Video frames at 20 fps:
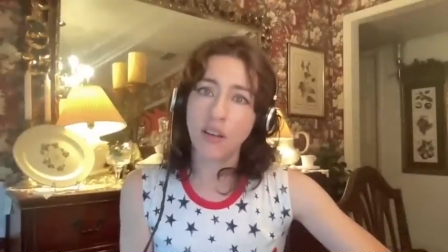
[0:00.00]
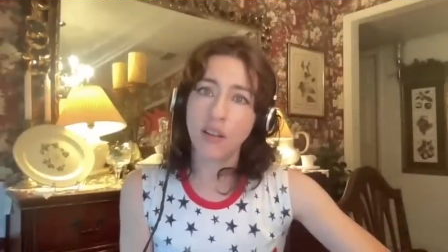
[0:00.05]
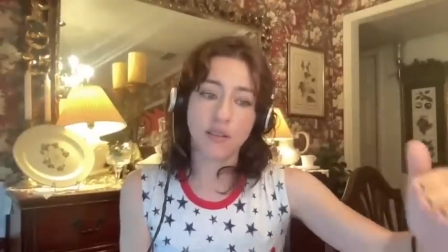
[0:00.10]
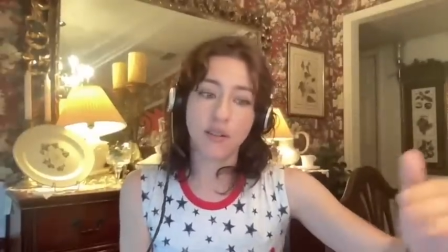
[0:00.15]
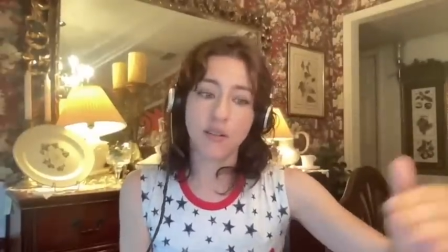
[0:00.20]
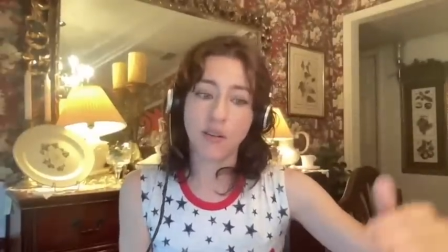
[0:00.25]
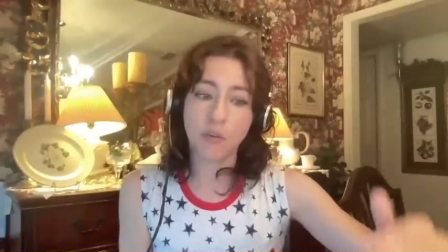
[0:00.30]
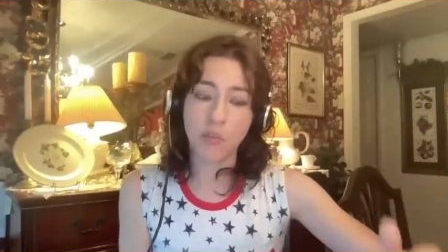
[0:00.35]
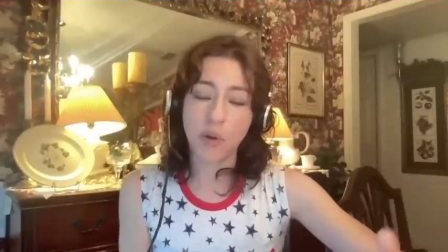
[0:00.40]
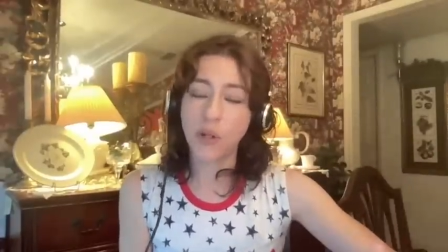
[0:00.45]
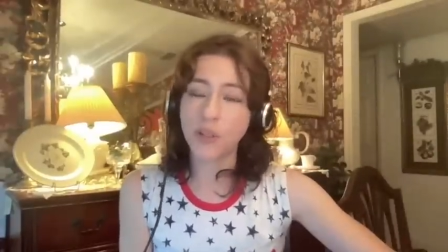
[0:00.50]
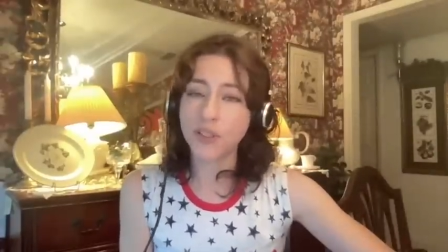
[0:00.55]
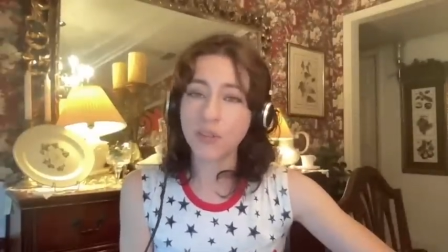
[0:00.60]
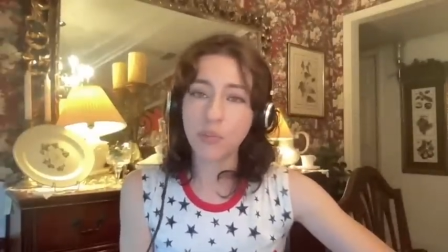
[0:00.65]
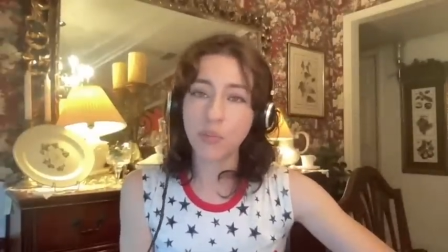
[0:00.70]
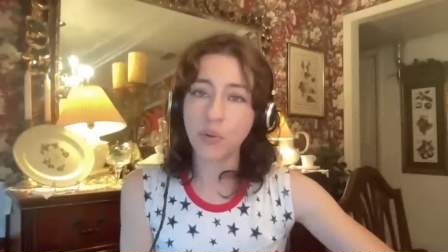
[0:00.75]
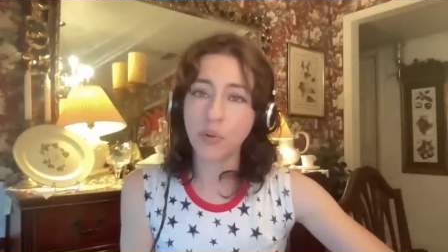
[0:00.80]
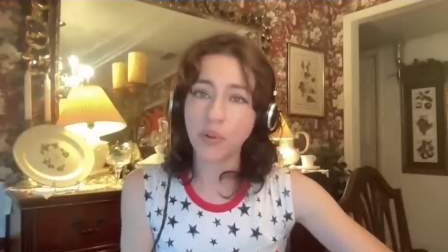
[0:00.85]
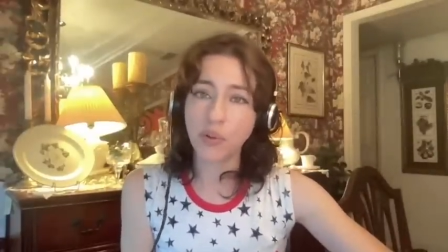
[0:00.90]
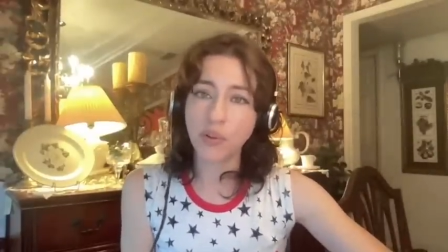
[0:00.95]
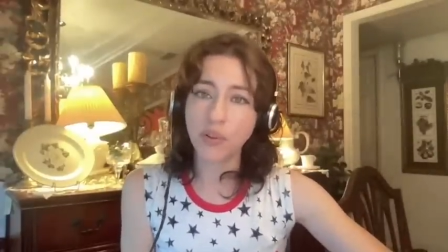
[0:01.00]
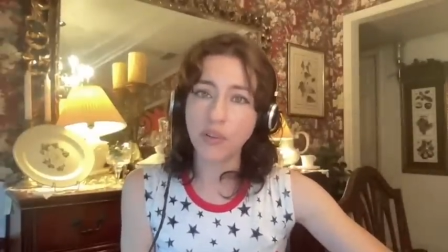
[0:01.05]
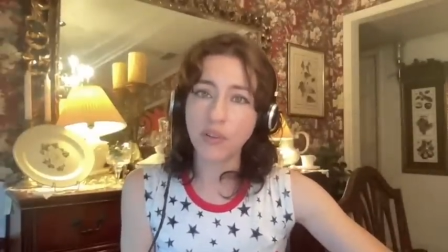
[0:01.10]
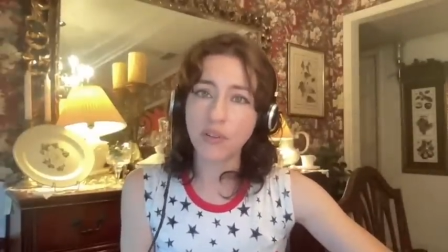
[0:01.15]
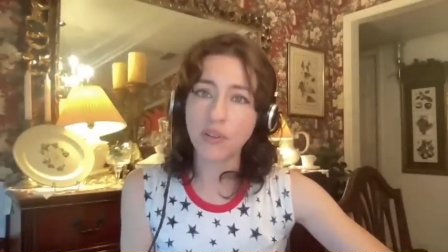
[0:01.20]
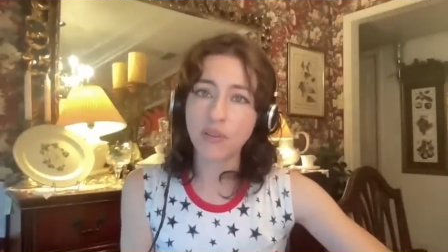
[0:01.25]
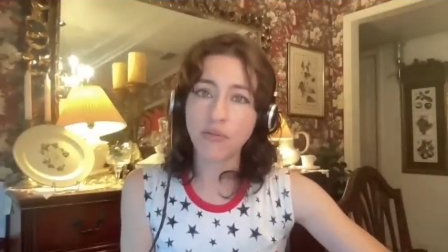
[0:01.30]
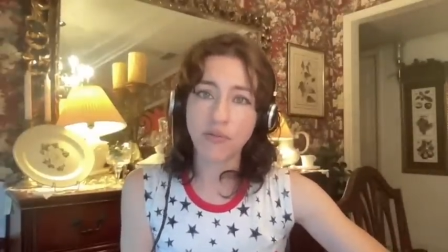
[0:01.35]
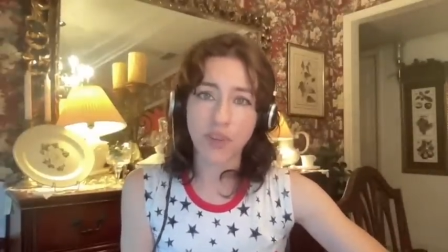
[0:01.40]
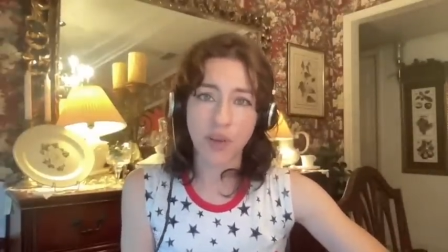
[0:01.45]
there are multiple
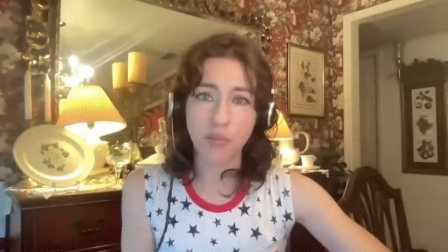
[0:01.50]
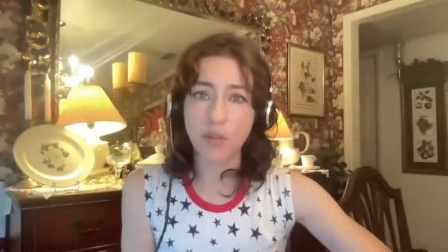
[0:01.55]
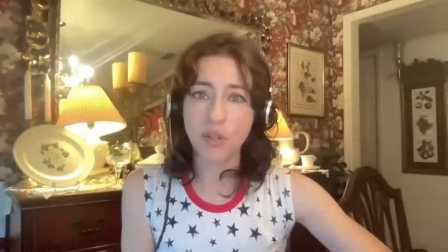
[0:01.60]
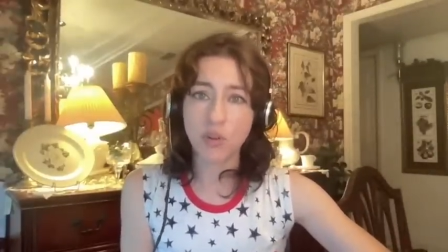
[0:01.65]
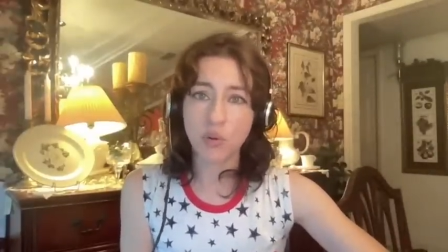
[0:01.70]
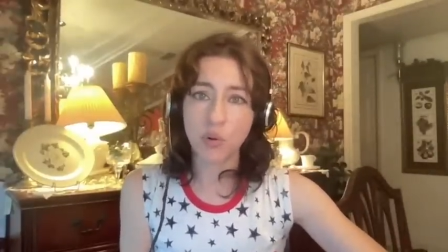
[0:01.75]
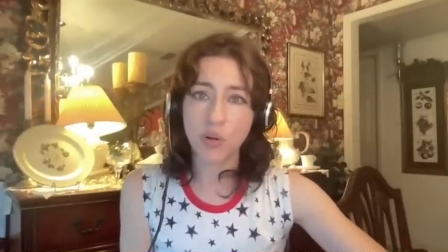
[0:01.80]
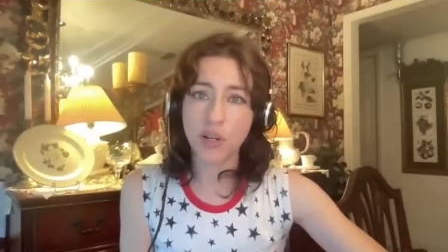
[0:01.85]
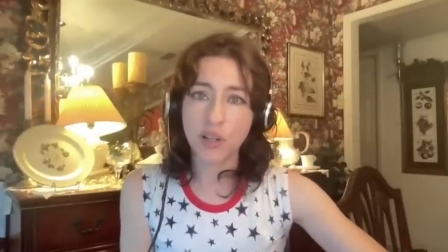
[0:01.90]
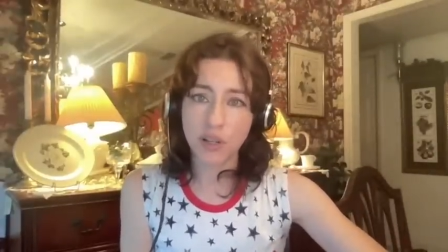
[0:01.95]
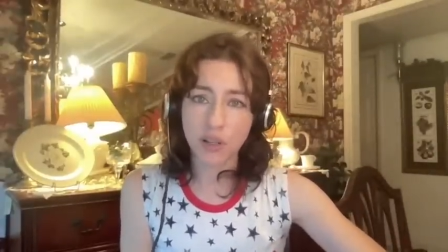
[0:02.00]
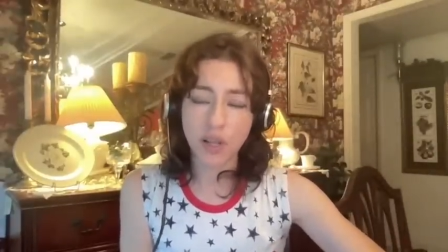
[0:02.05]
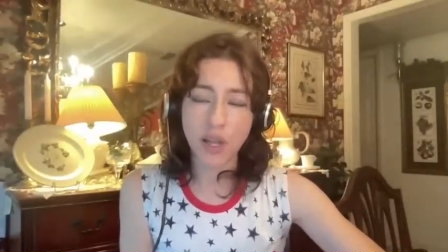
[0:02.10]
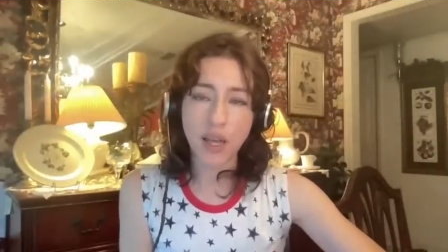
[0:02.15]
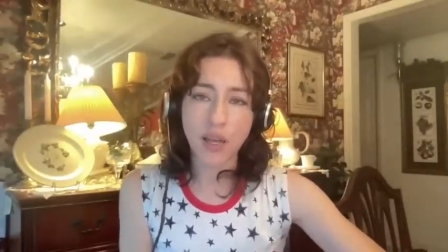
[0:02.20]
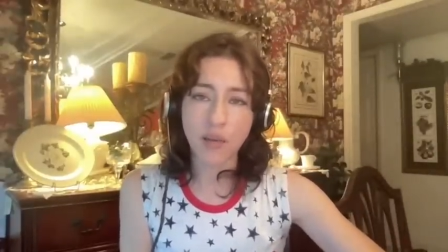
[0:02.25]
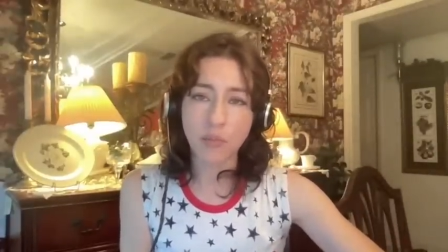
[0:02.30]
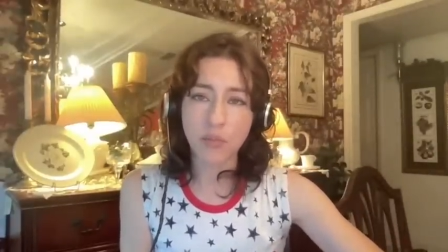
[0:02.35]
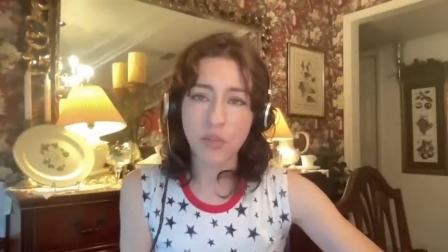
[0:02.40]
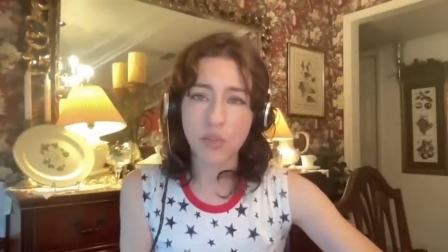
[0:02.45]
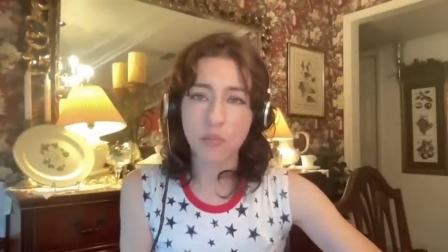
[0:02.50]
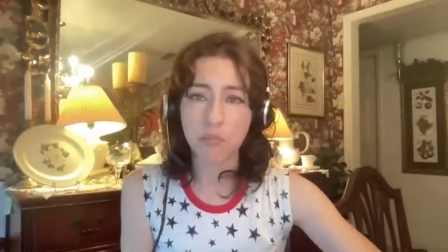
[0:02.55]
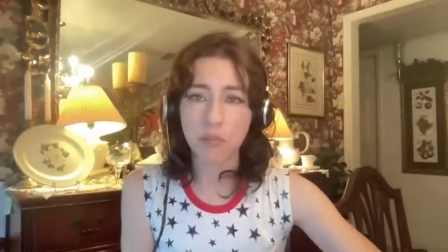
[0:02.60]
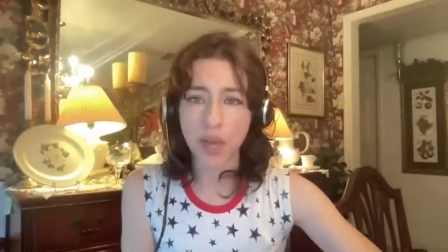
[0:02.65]
defamatory claims